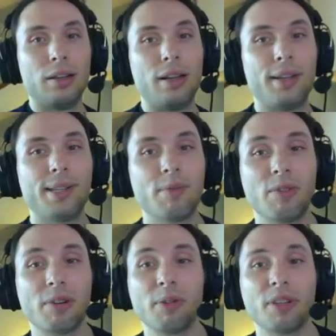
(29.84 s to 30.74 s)
Some of
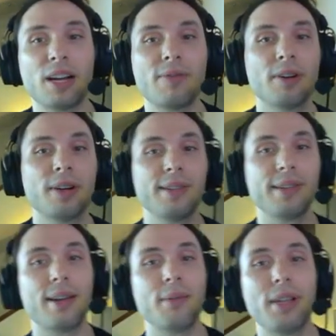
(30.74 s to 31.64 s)
what we'll cover is
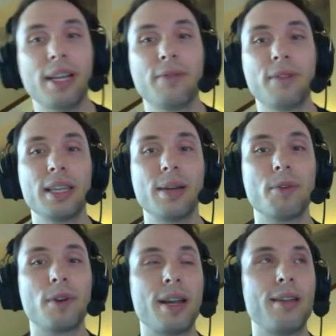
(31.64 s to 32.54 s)
how to plan for the
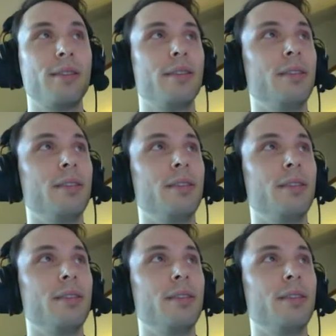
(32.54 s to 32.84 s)
upgrade,